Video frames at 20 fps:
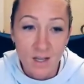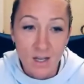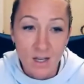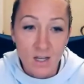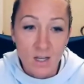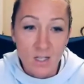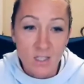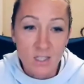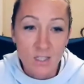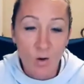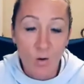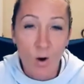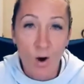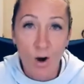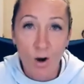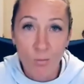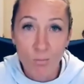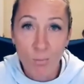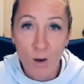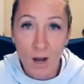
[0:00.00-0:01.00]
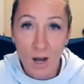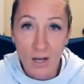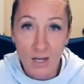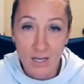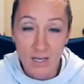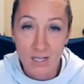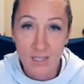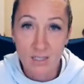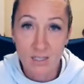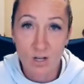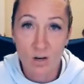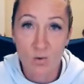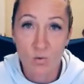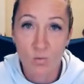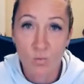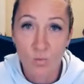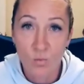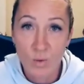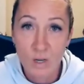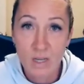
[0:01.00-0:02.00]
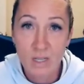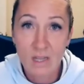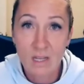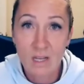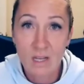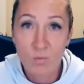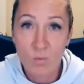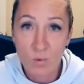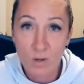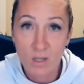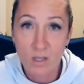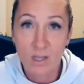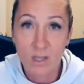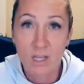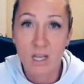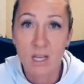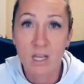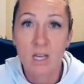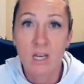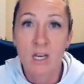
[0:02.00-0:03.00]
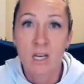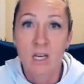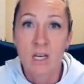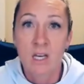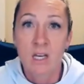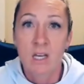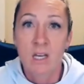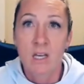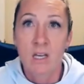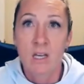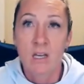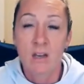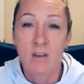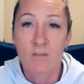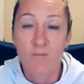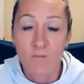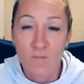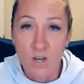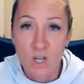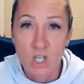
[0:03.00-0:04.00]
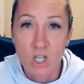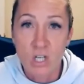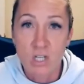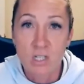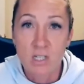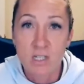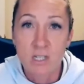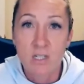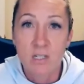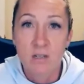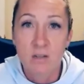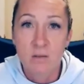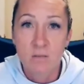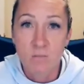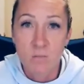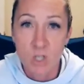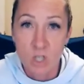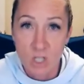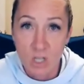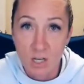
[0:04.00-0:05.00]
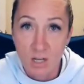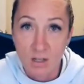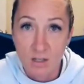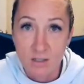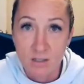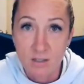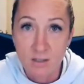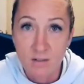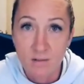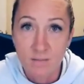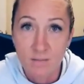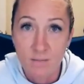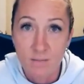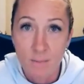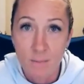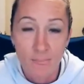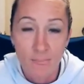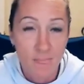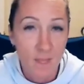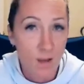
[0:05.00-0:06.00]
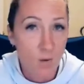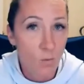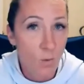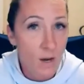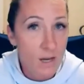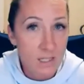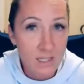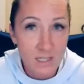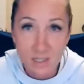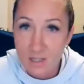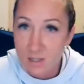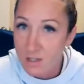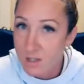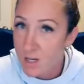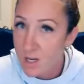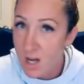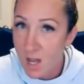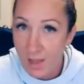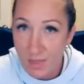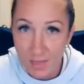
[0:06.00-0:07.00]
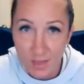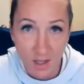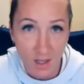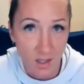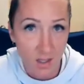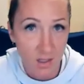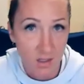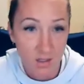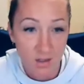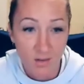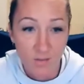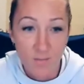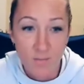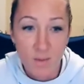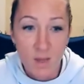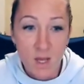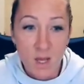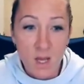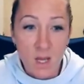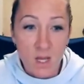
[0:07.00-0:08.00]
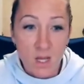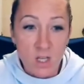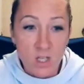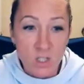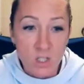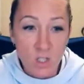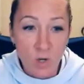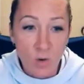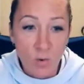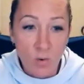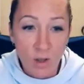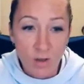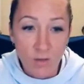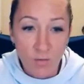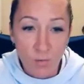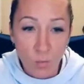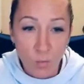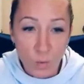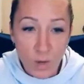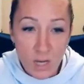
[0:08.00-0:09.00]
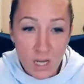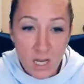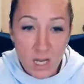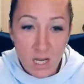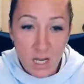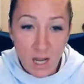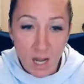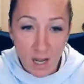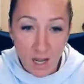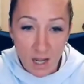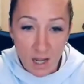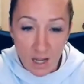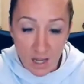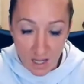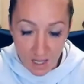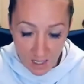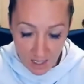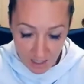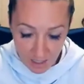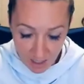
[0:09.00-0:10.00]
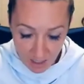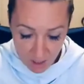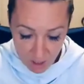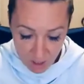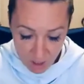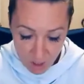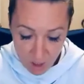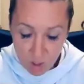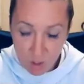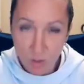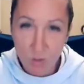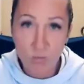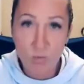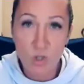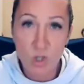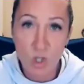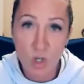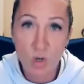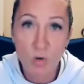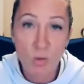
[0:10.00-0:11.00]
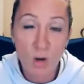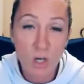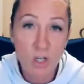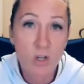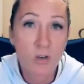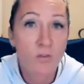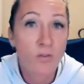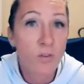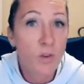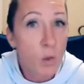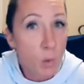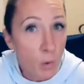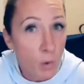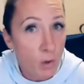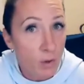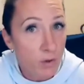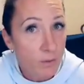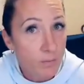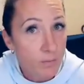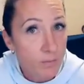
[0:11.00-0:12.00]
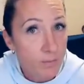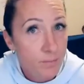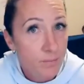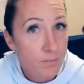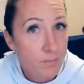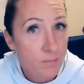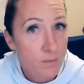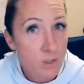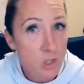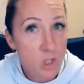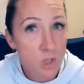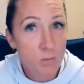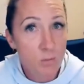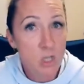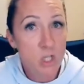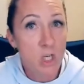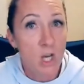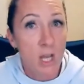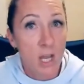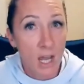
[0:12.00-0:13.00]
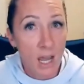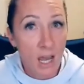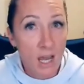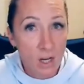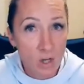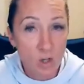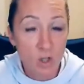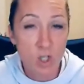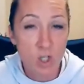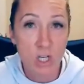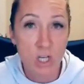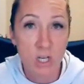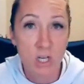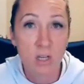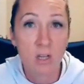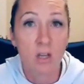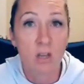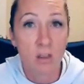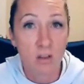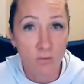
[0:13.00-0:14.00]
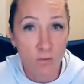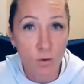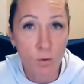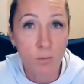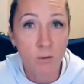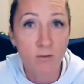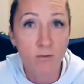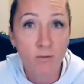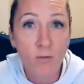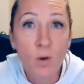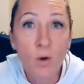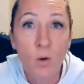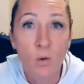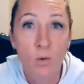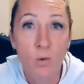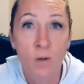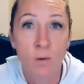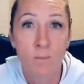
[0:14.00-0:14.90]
So our bodies are really, really efficient machines. They waste nothing. So if we consume too much fuel, too much energy in the form of food,